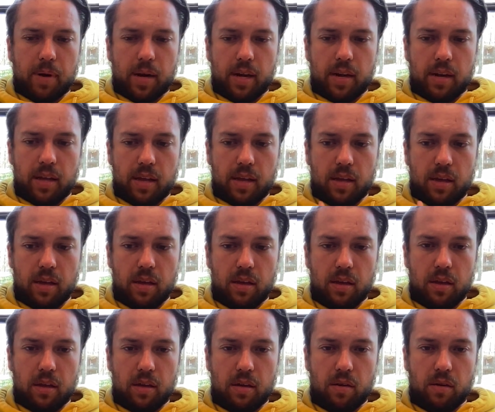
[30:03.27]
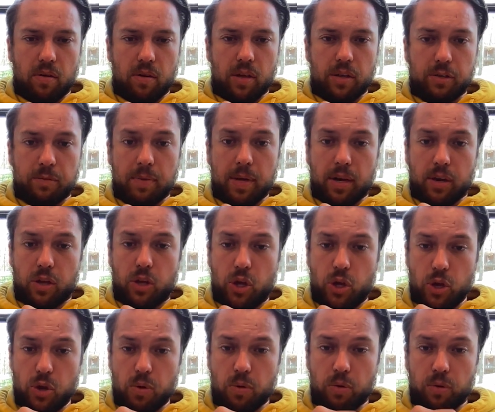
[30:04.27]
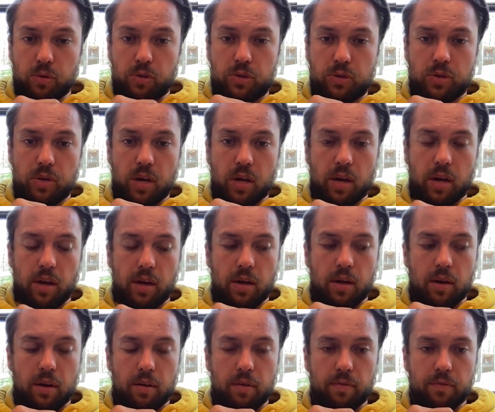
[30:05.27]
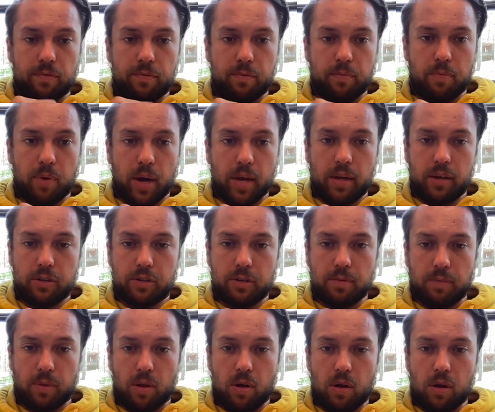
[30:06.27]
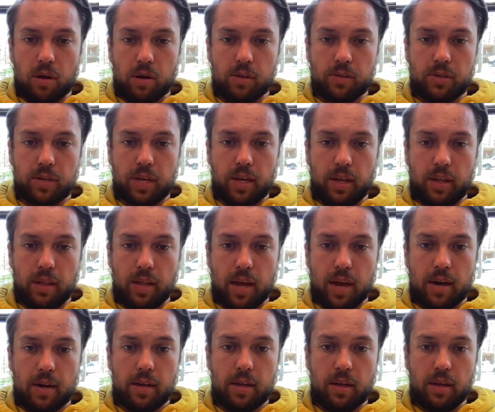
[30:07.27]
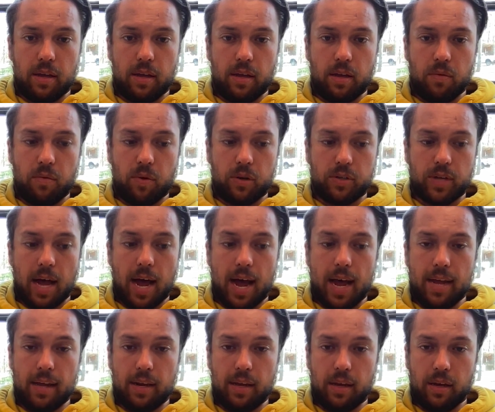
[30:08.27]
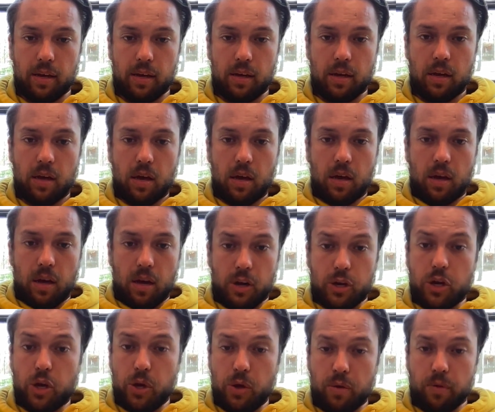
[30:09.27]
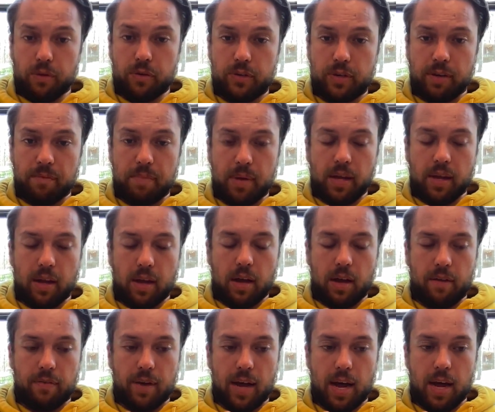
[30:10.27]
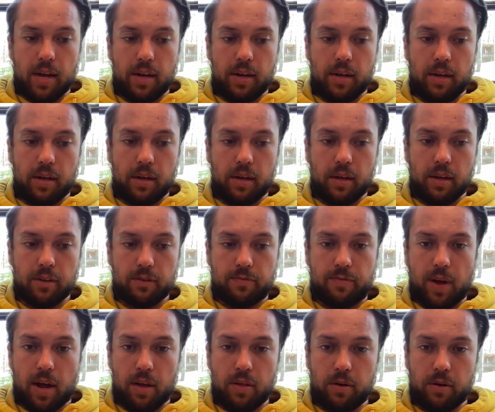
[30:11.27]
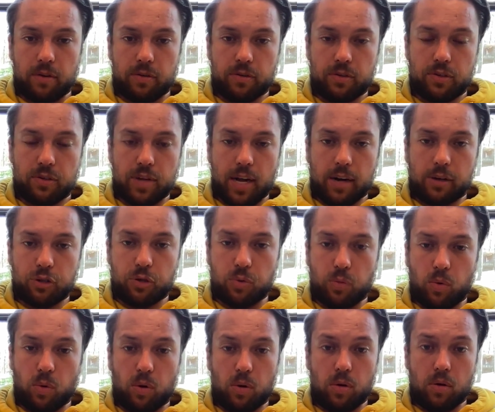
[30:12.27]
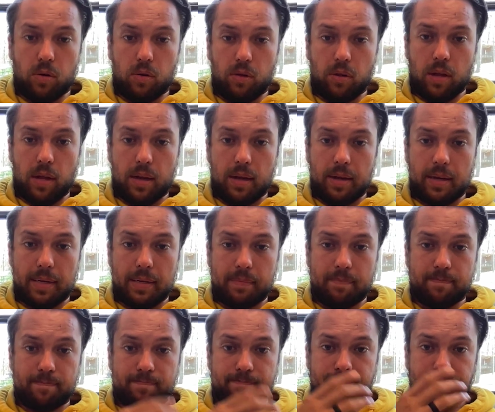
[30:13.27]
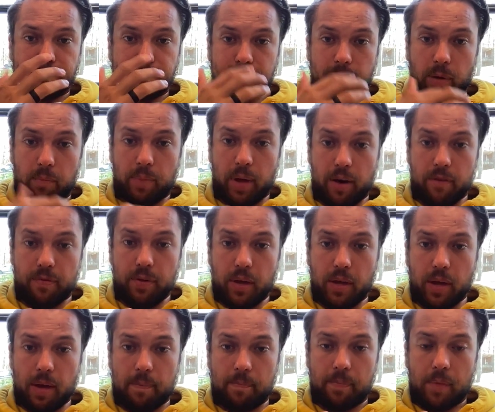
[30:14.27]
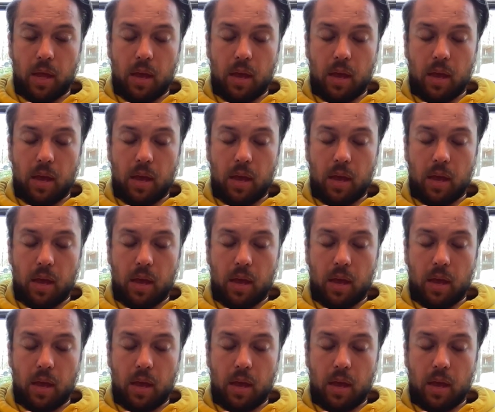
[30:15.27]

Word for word: but he is being accused of breaking some laws in that he was hiding accused of being of hiding his father's sexual um, pedophilia.